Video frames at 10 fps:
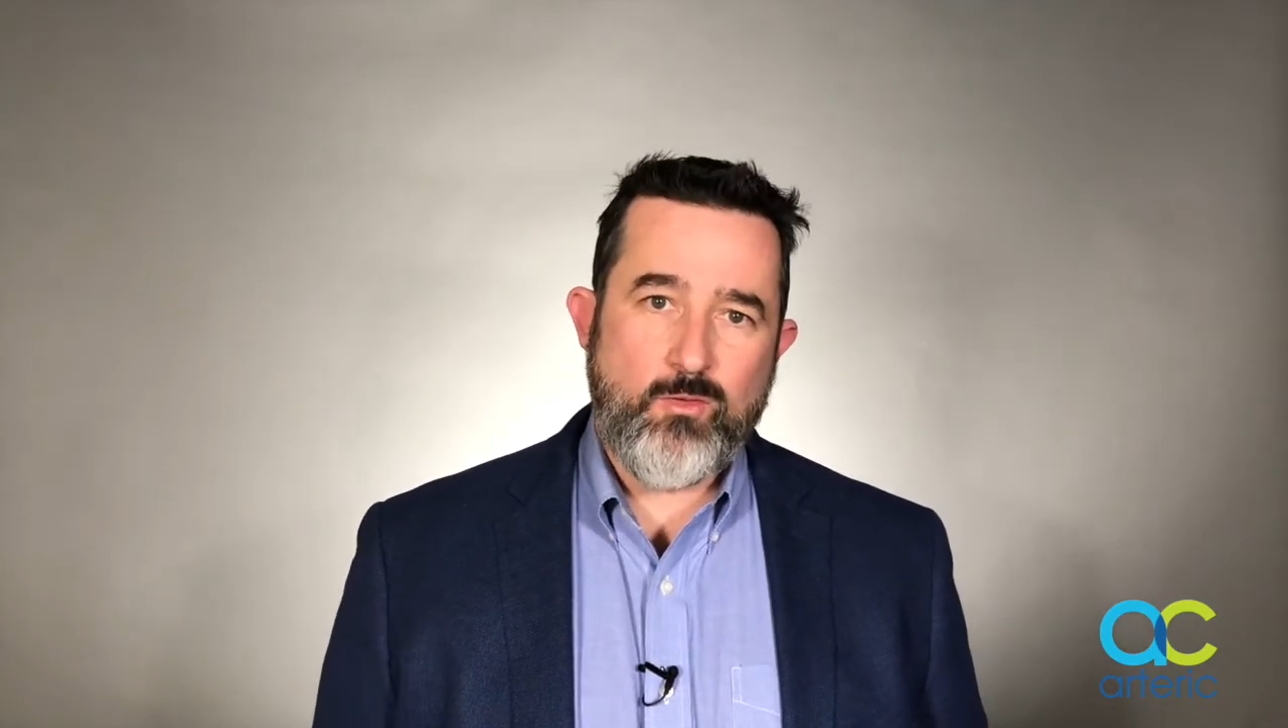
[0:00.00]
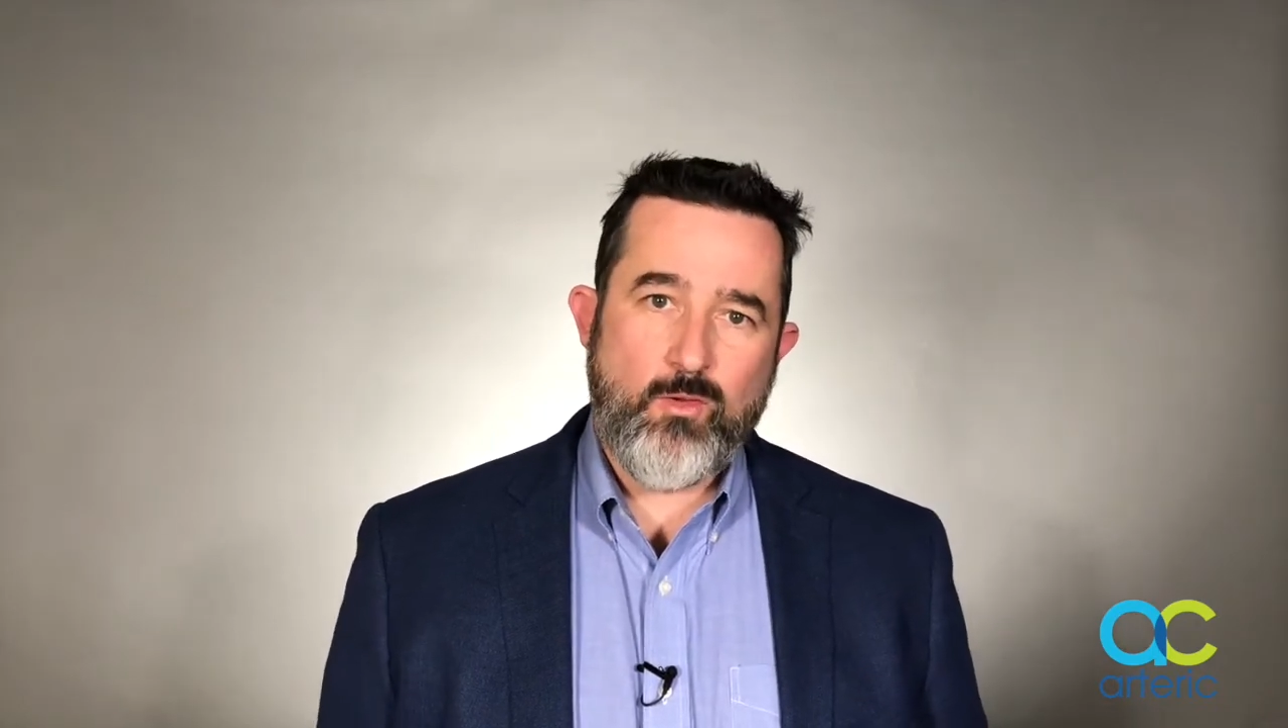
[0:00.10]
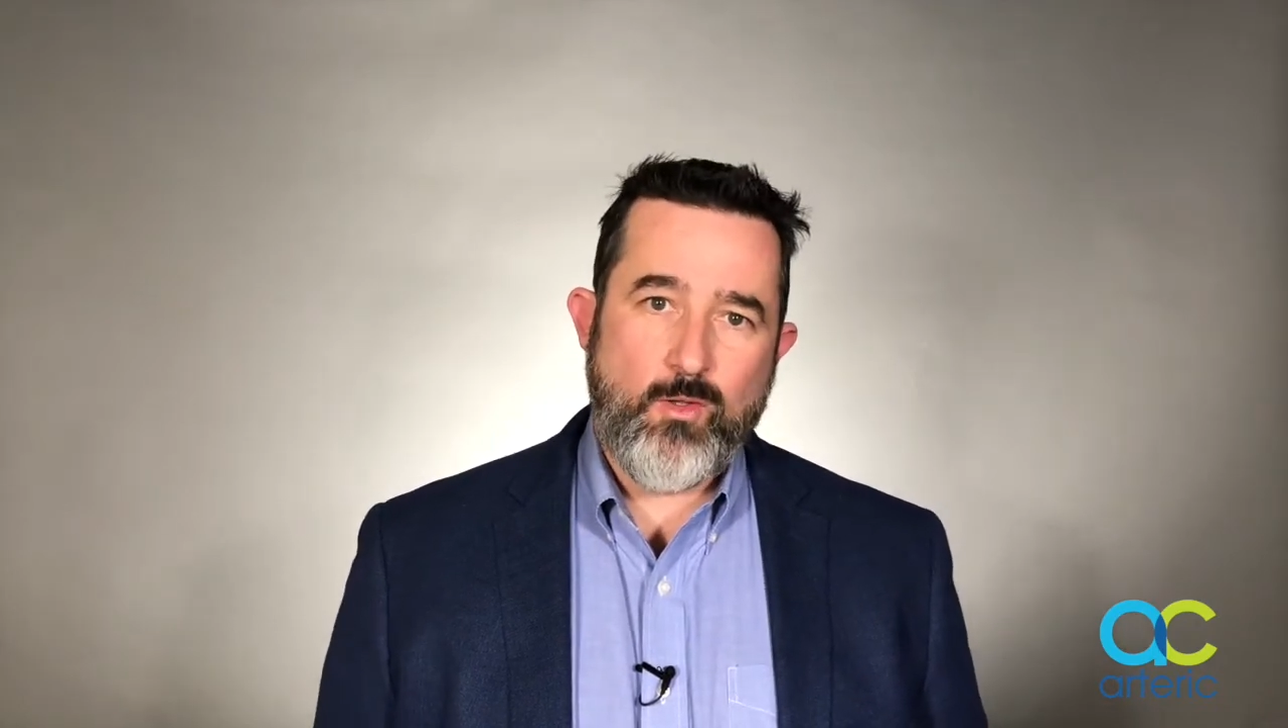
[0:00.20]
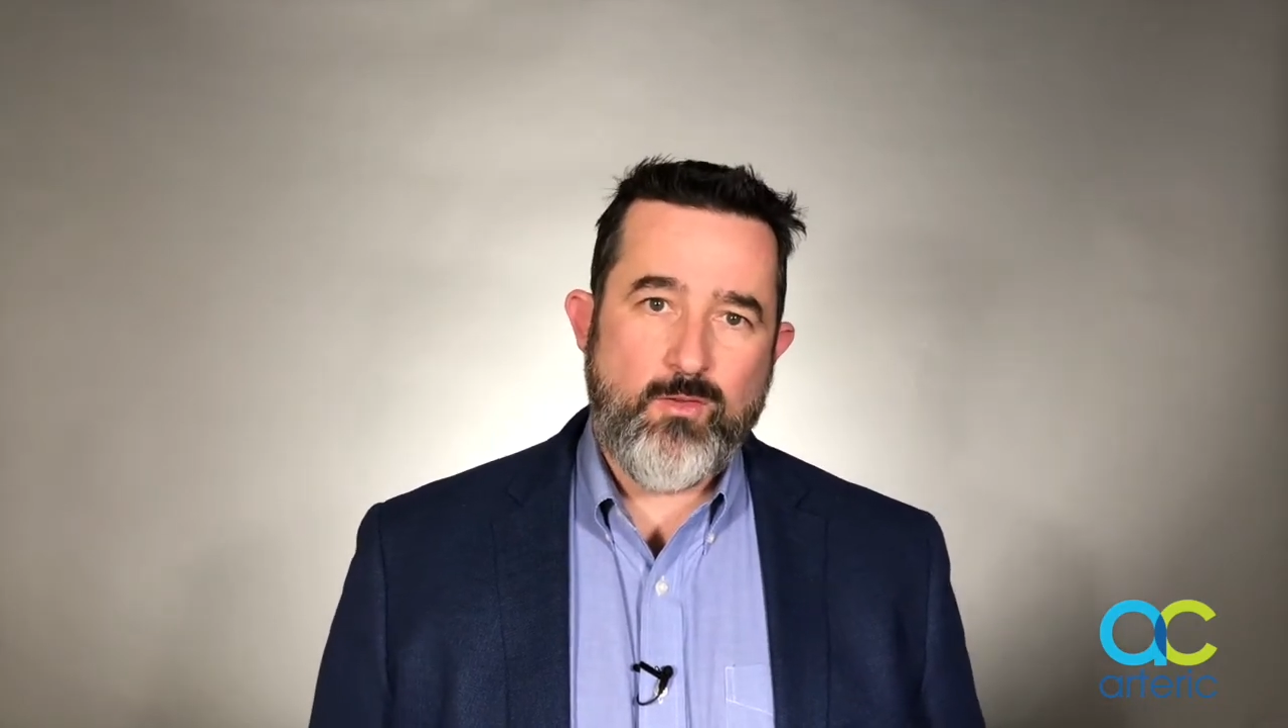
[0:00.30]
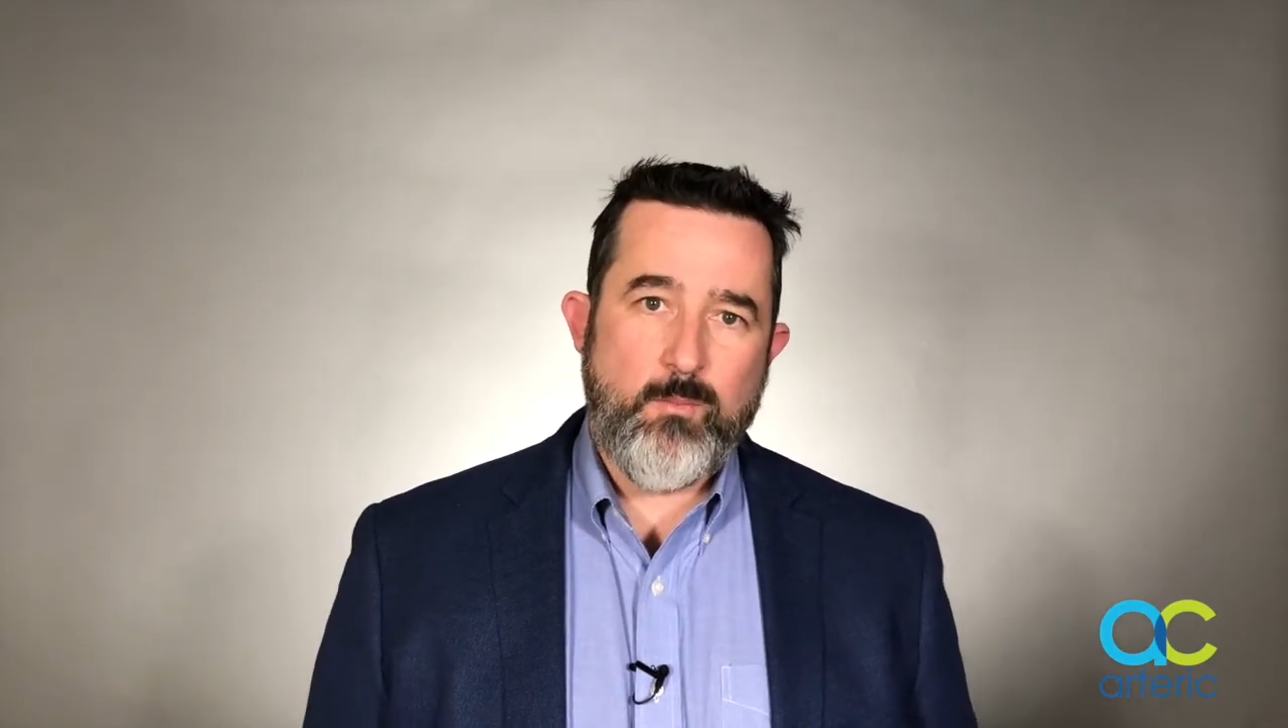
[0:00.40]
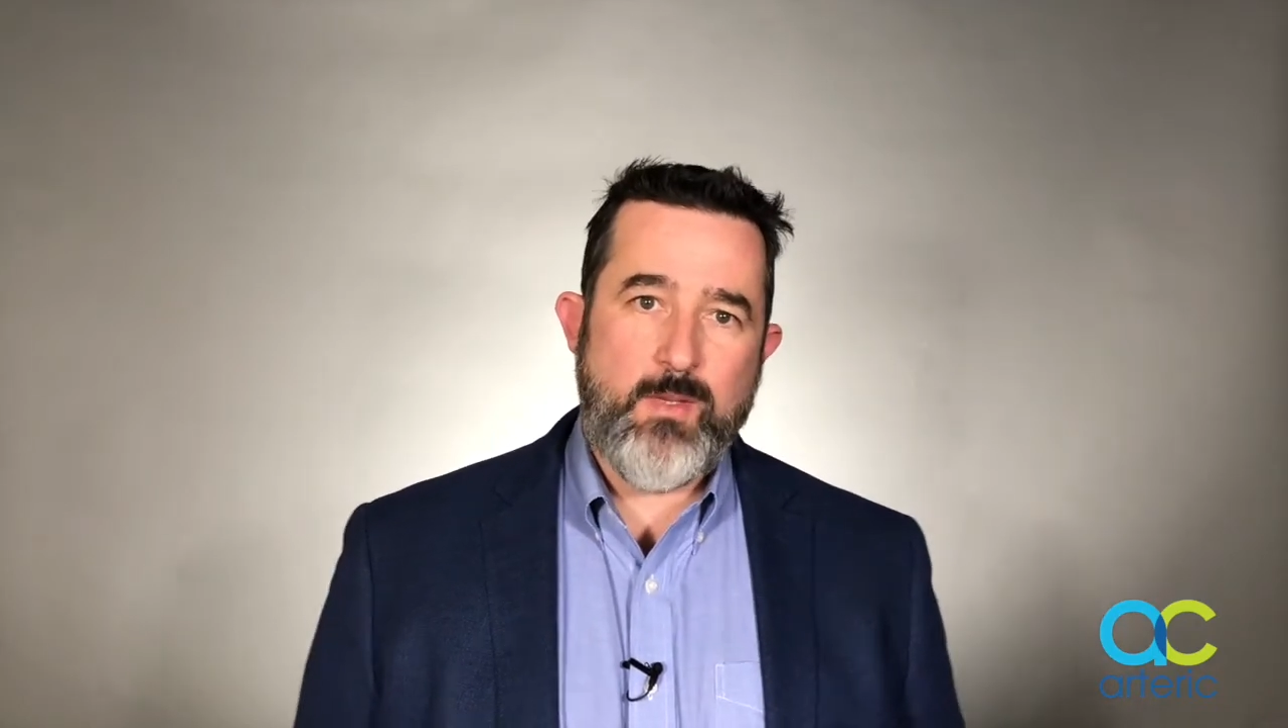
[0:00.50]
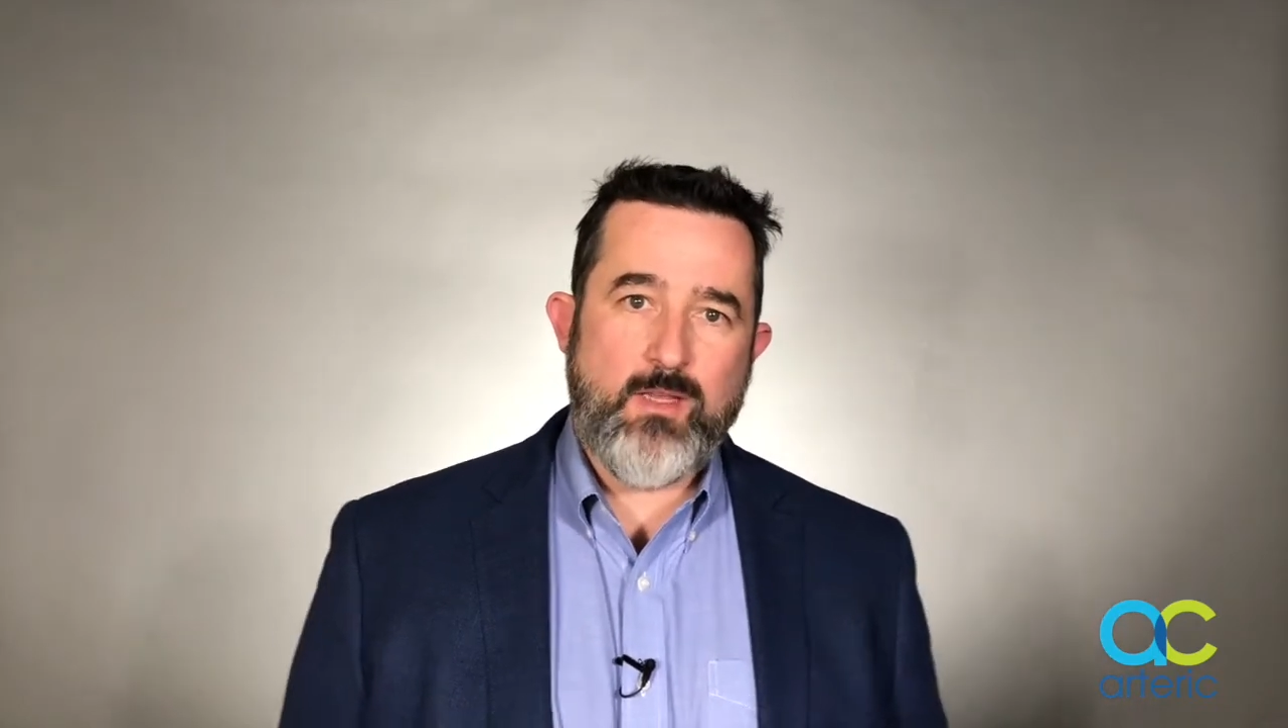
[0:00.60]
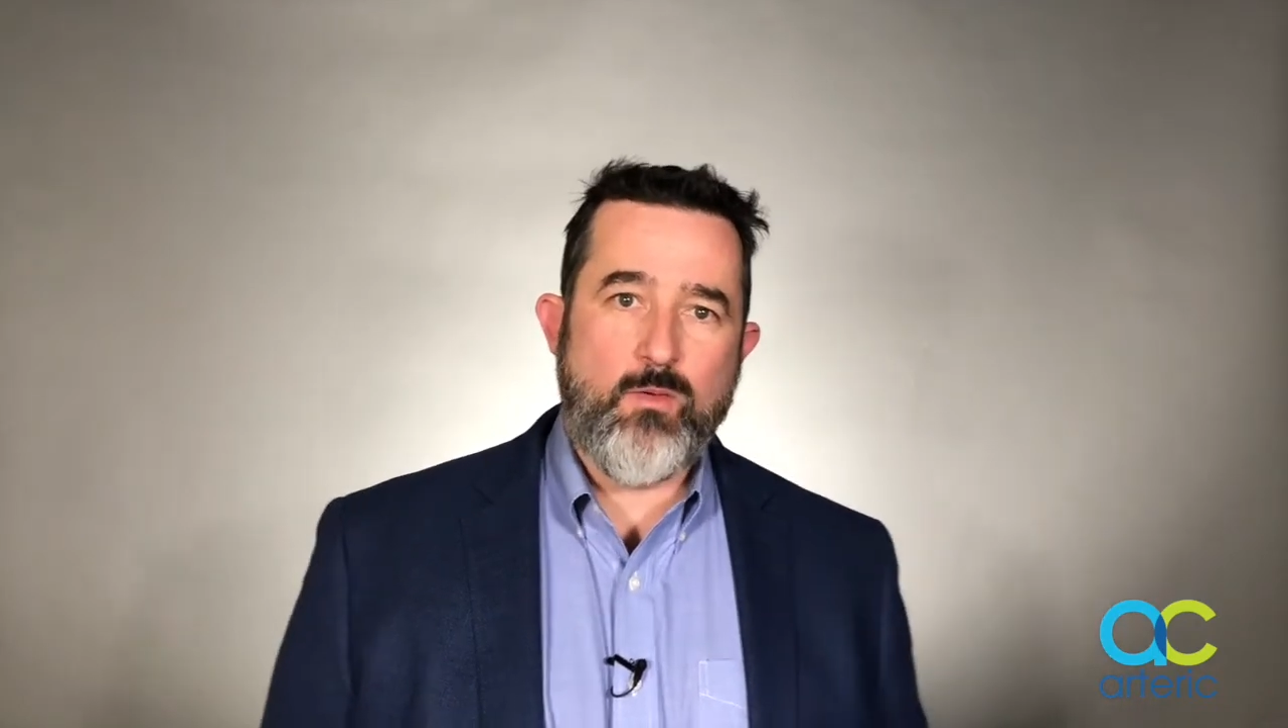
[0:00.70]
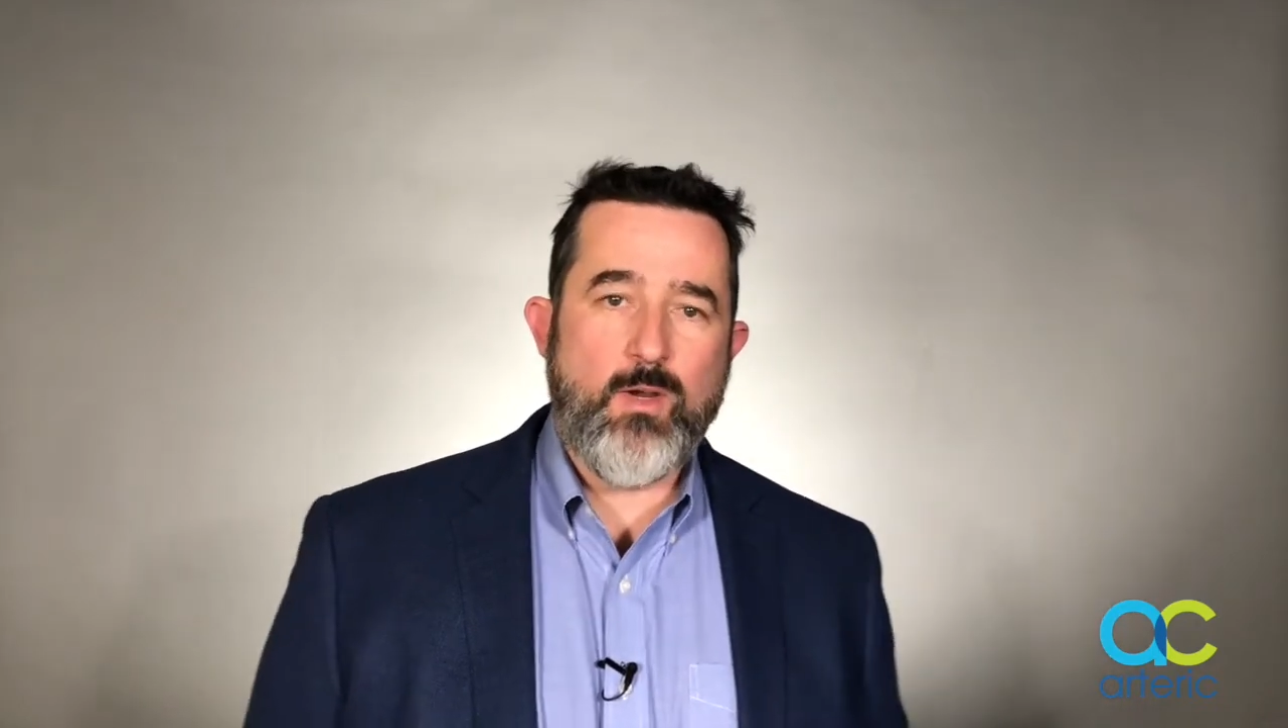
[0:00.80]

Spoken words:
results and pick the